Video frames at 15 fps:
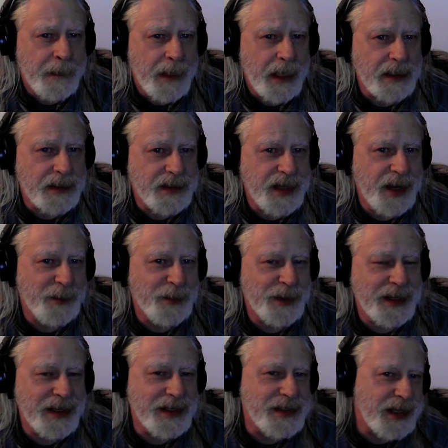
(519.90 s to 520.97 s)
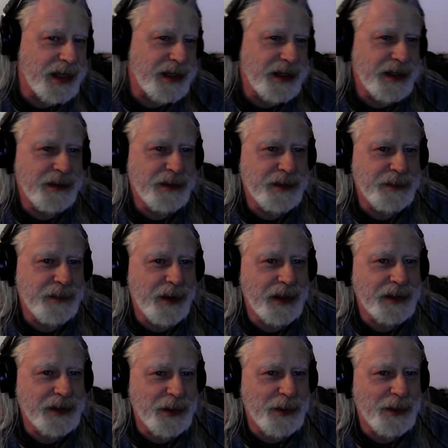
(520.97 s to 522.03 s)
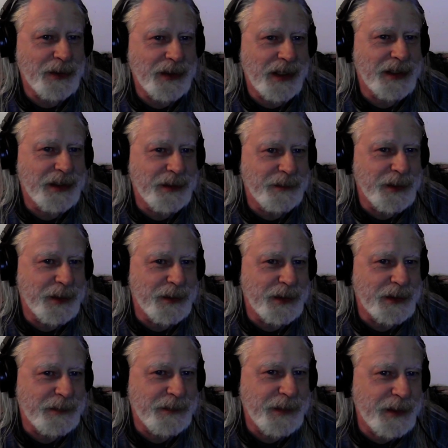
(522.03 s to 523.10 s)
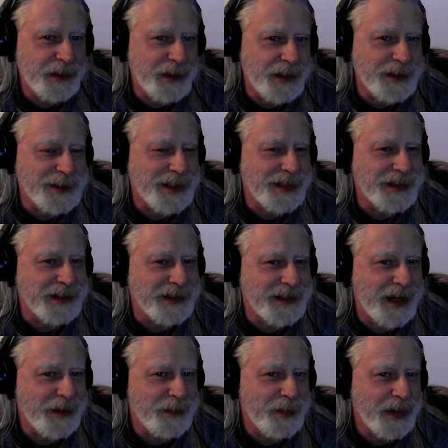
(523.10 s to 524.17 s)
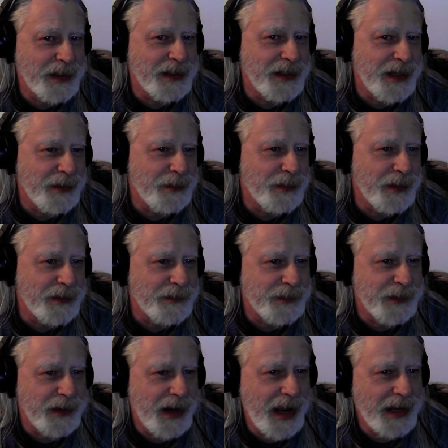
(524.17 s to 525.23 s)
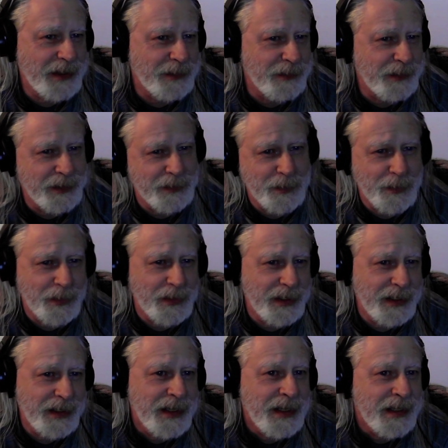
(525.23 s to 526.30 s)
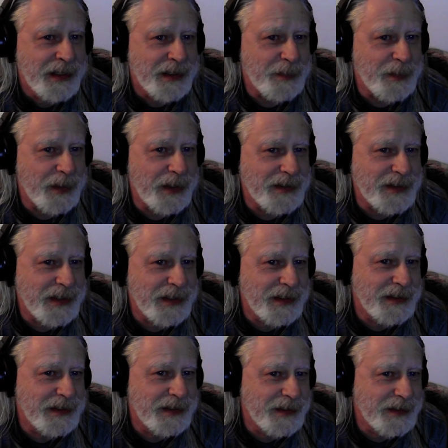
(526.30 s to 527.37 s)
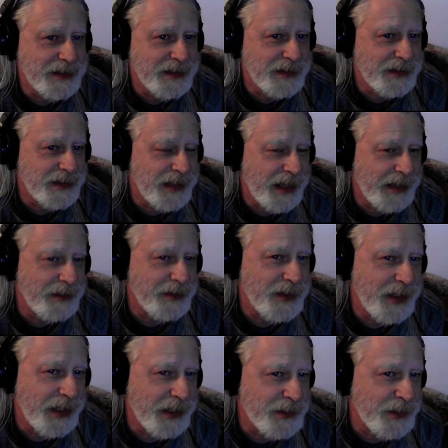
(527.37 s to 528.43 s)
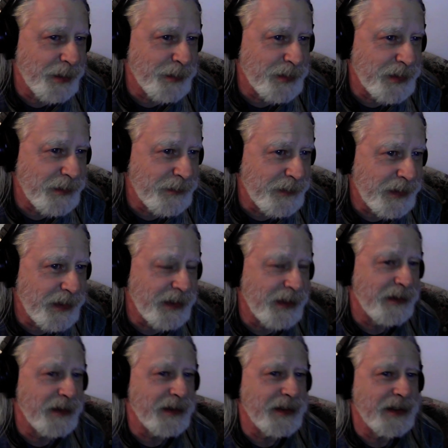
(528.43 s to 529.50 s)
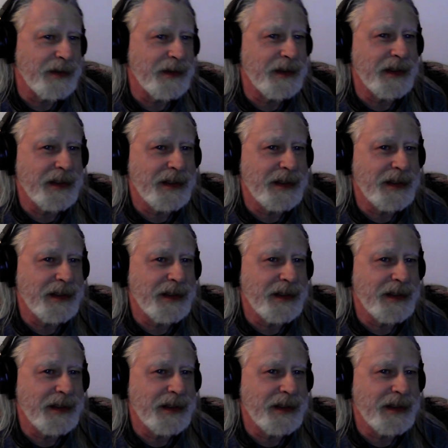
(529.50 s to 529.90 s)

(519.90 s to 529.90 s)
As network executives fought to hold on to viewers, furious at the top-rated network for accurately reporting President Donald J. Trump's defeat in Arizona.